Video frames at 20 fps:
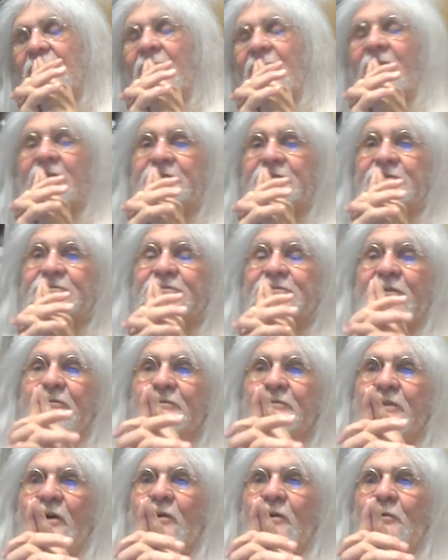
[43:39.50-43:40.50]
I just
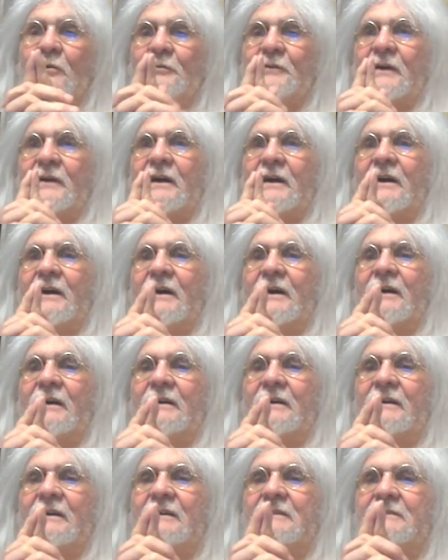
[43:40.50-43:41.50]
don't know uh,
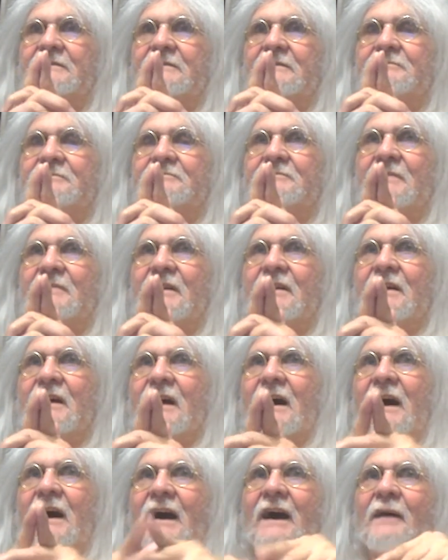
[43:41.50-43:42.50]

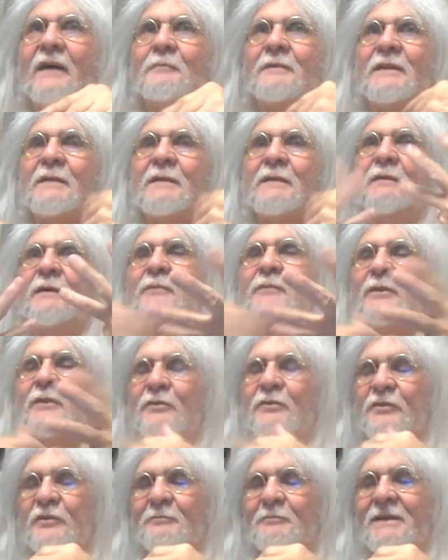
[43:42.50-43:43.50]
how many people
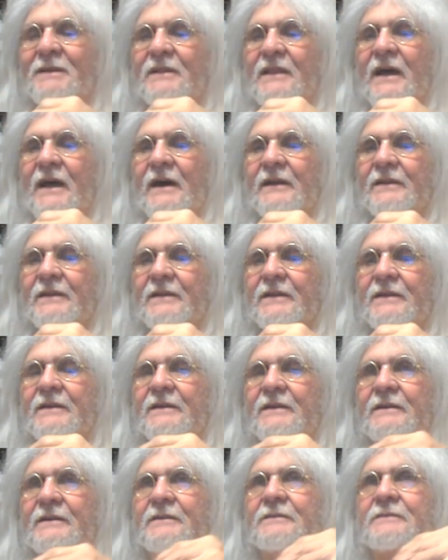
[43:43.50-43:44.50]
are going to be allowed
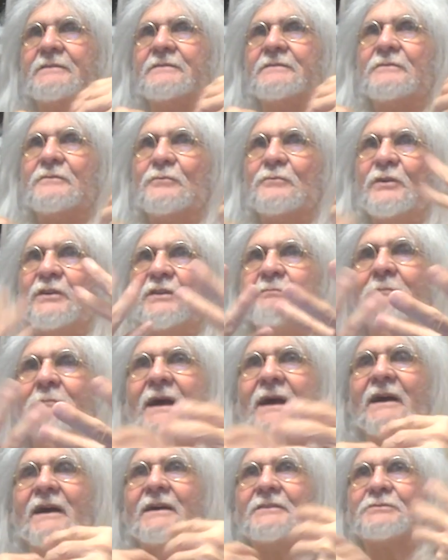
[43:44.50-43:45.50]
in with
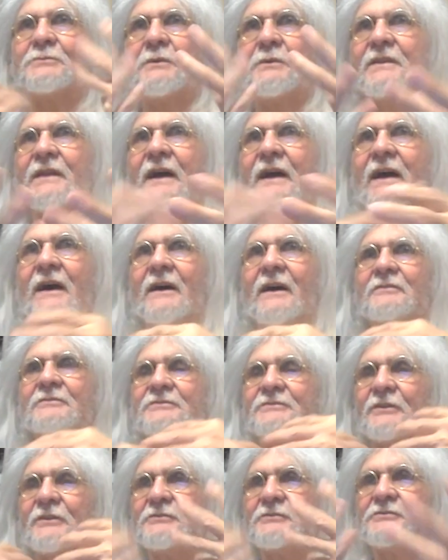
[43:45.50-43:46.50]
masks,
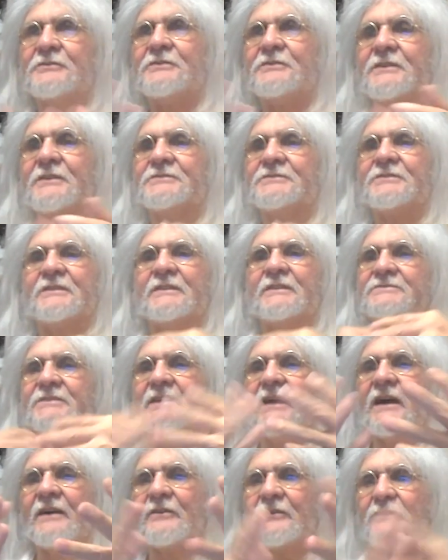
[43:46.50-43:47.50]
without social
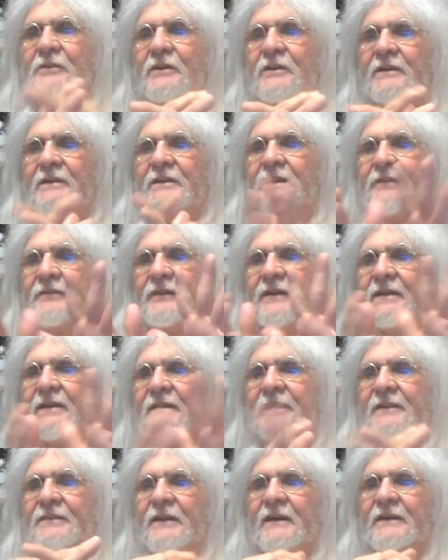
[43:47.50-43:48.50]
distancing. I don't know anything
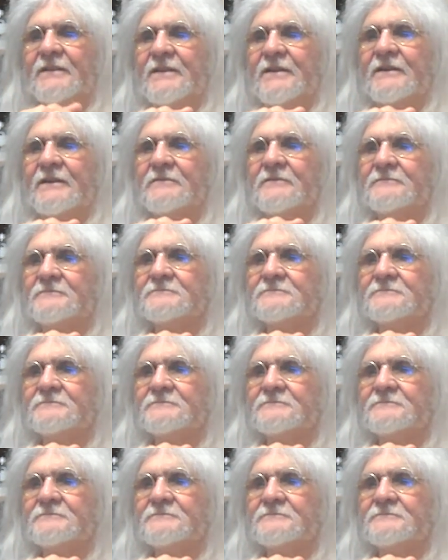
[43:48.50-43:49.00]
like that yet.